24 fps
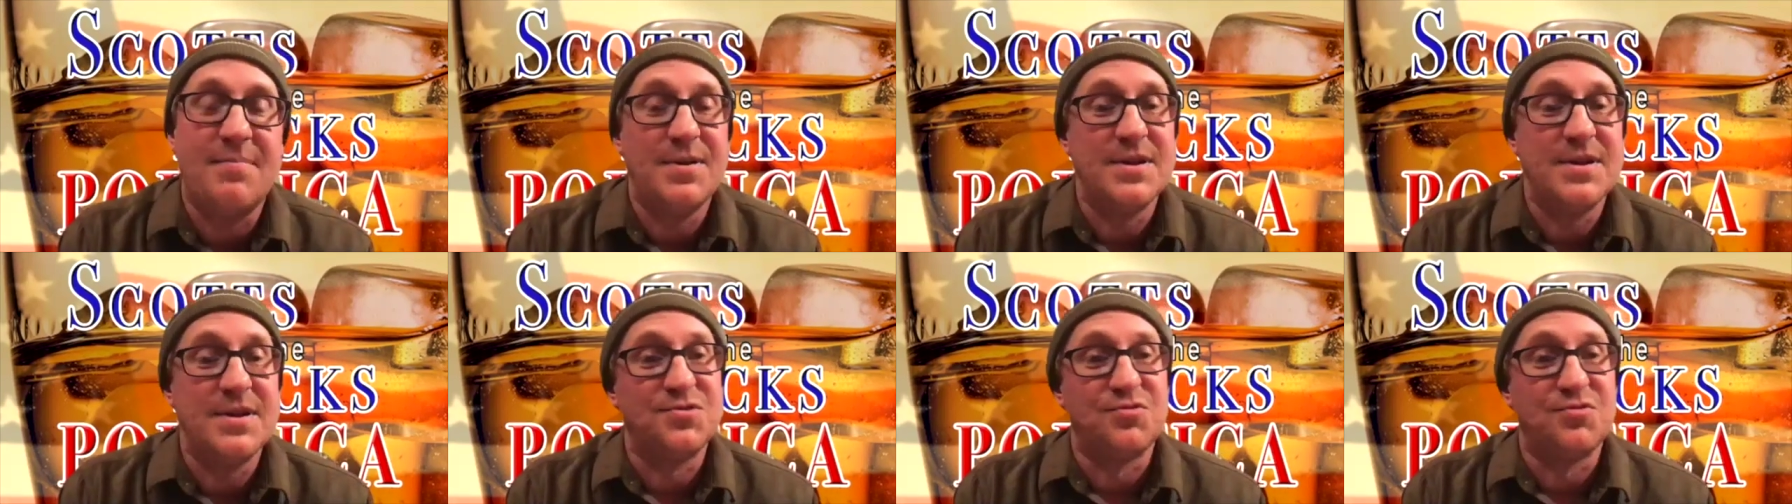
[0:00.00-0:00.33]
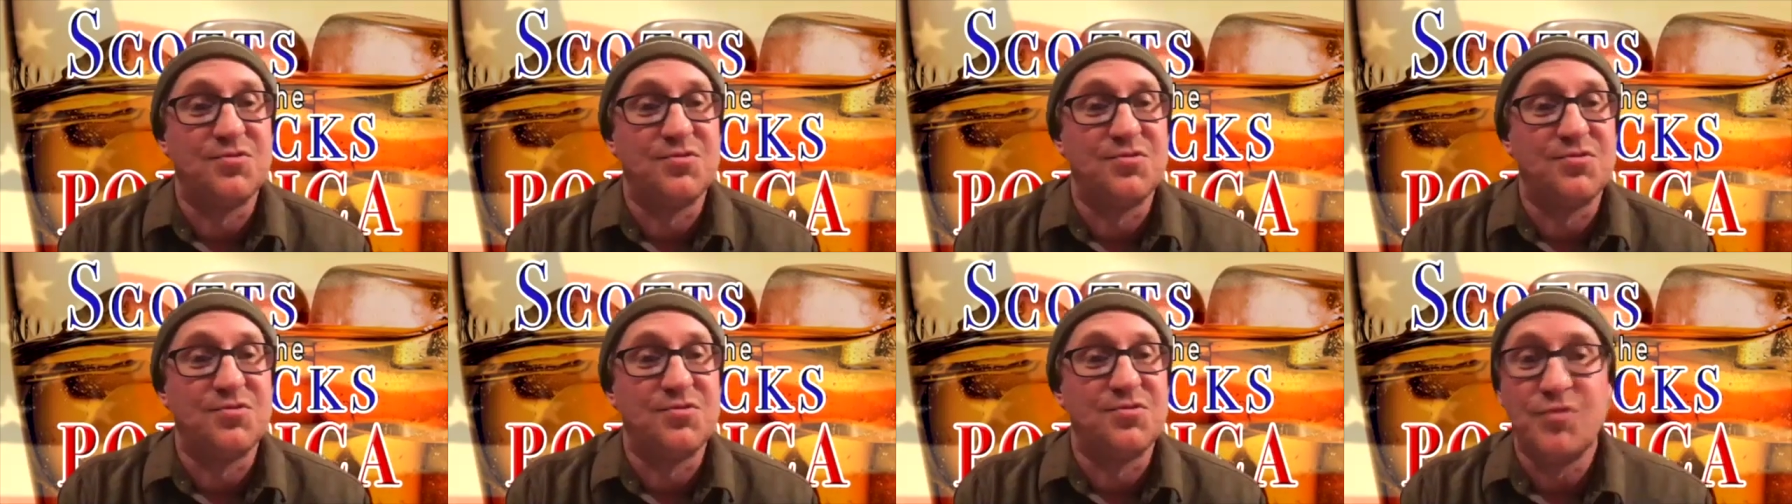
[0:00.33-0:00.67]
but it's
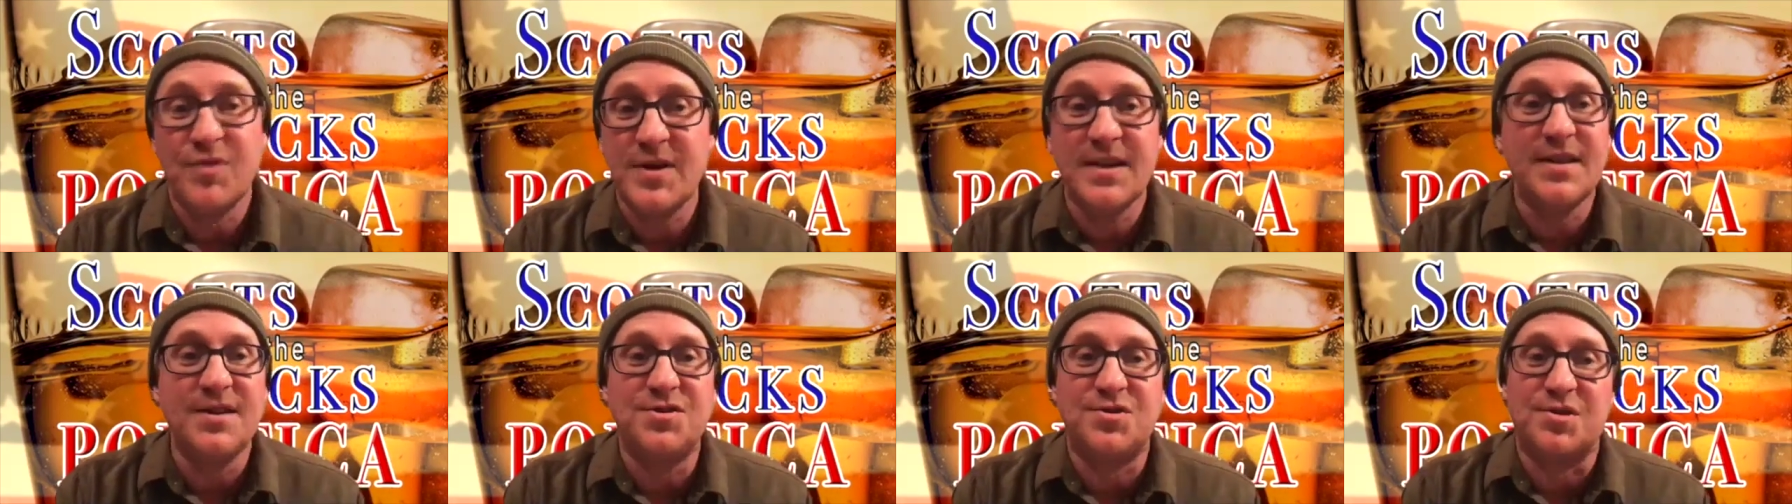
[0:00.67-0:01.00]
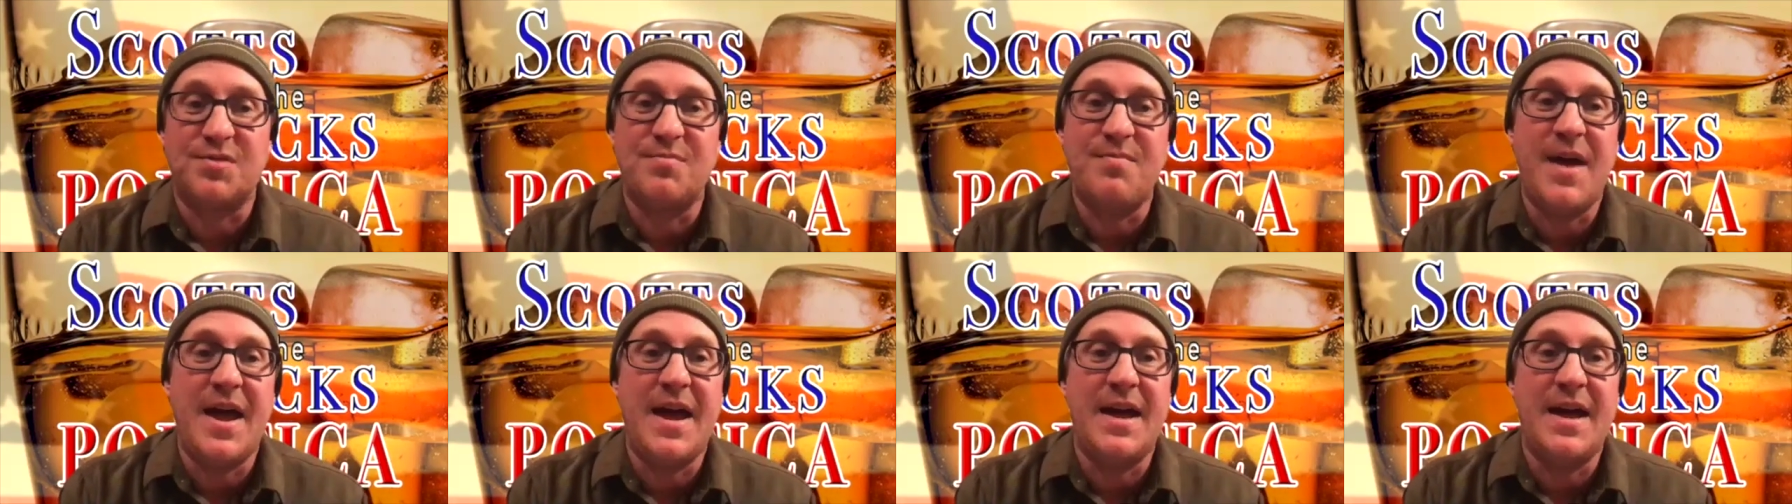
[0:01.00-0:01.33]
really
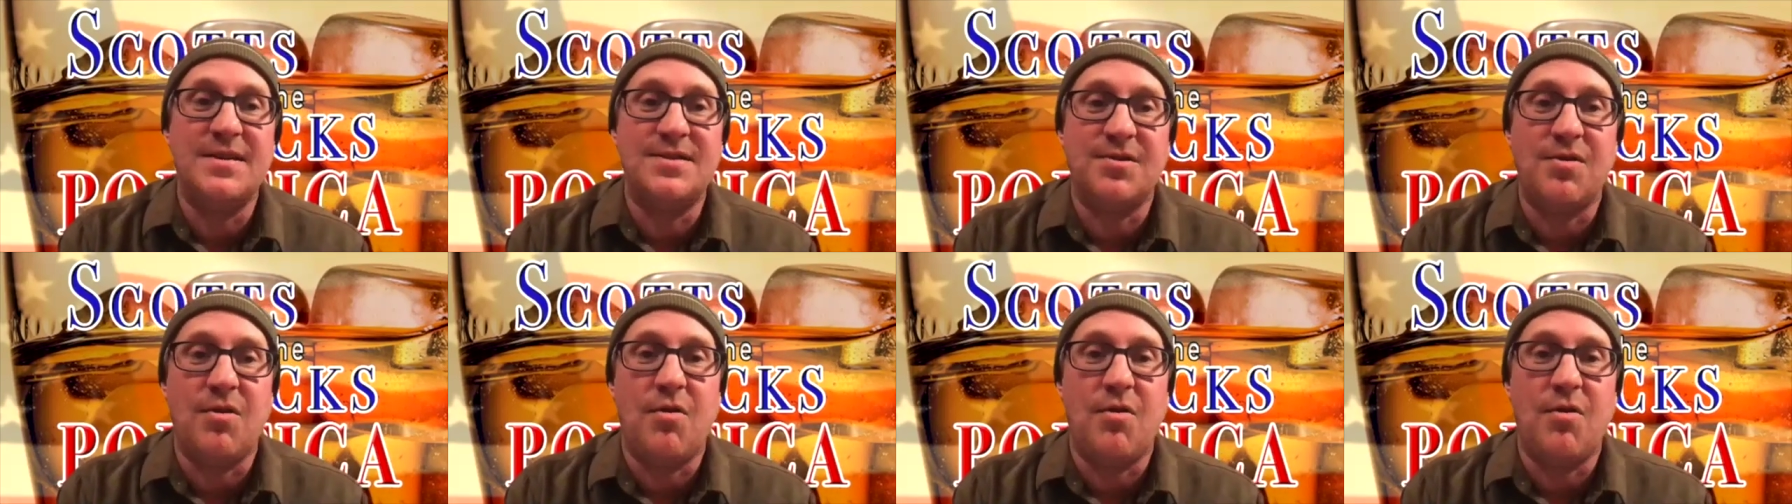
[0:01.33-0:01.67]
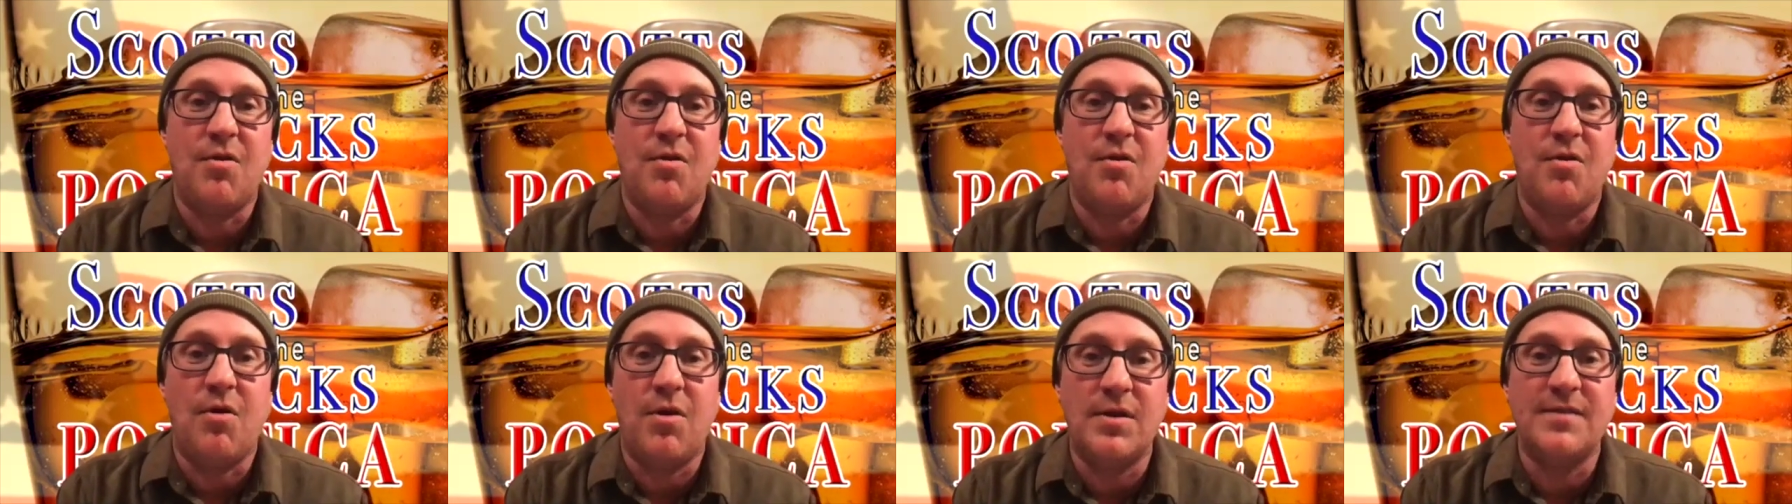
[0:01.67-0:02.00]
germane to all
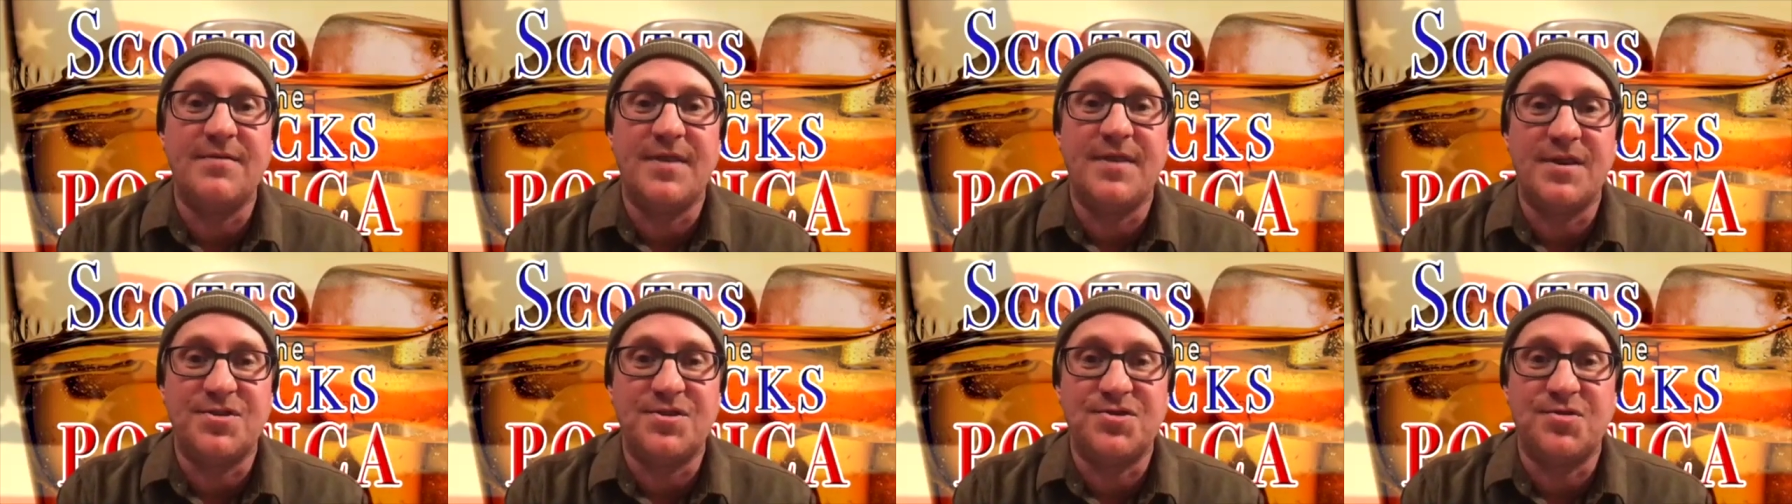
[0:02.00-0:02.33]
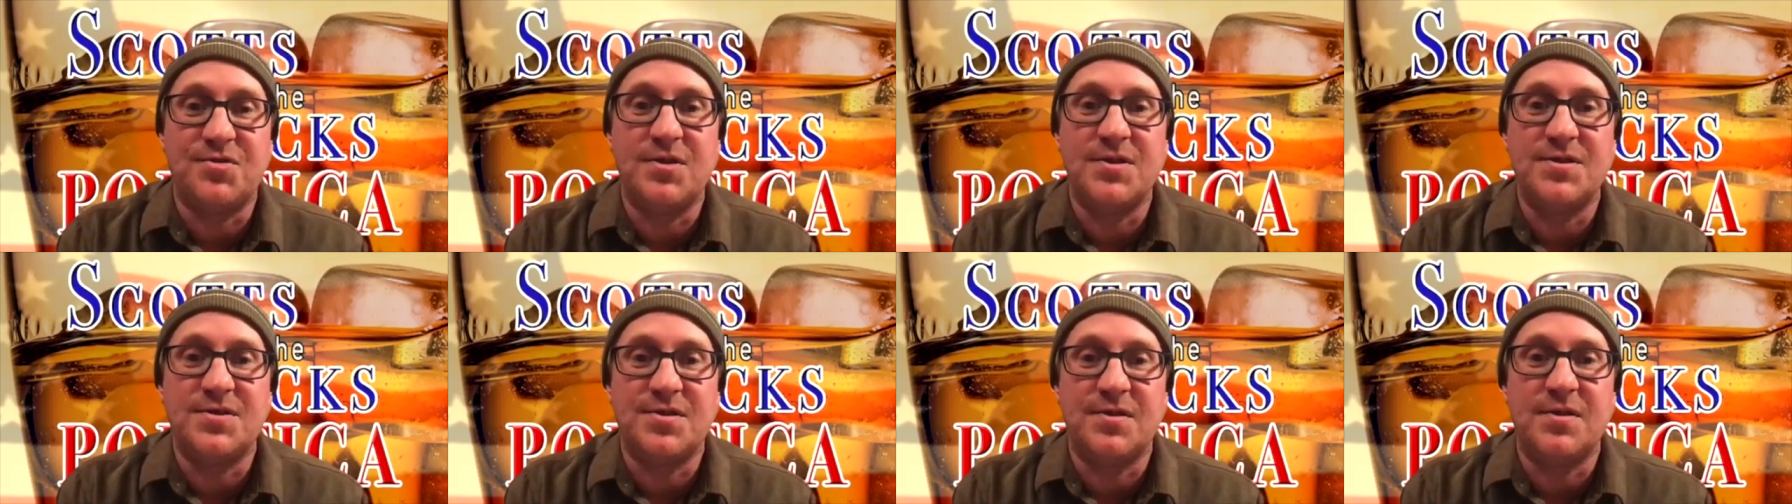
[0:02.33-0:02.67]
of our
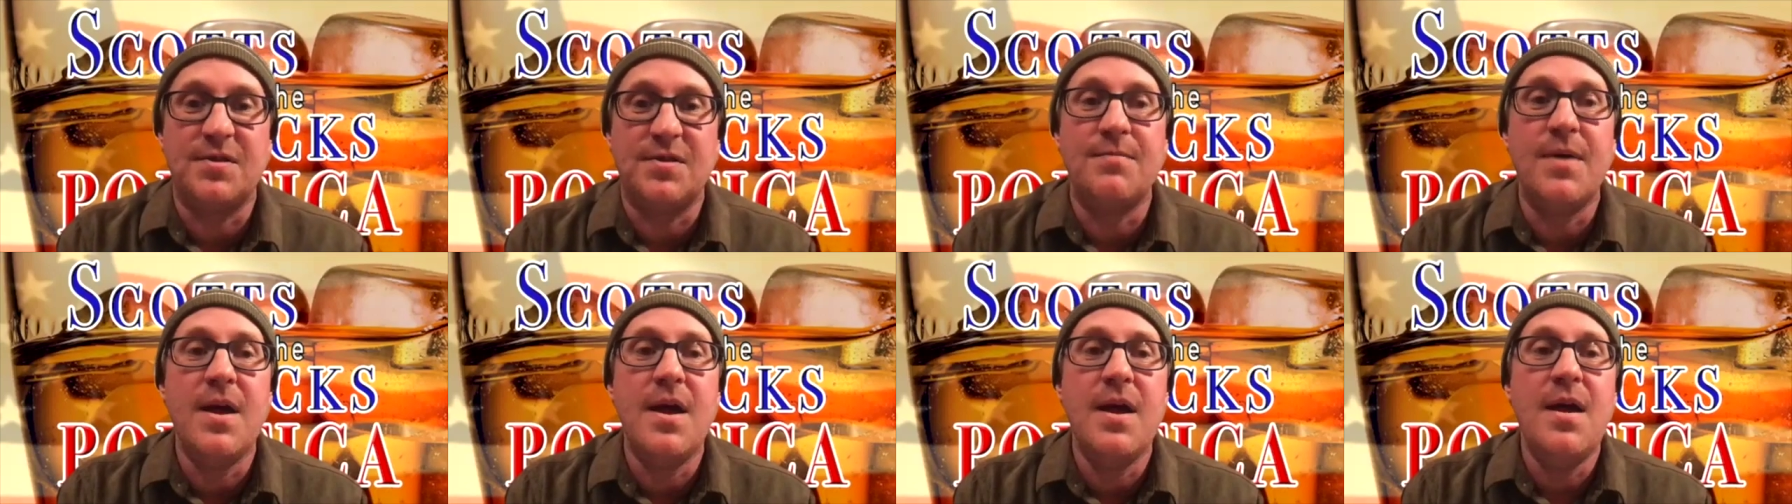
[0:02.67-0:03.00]
short-term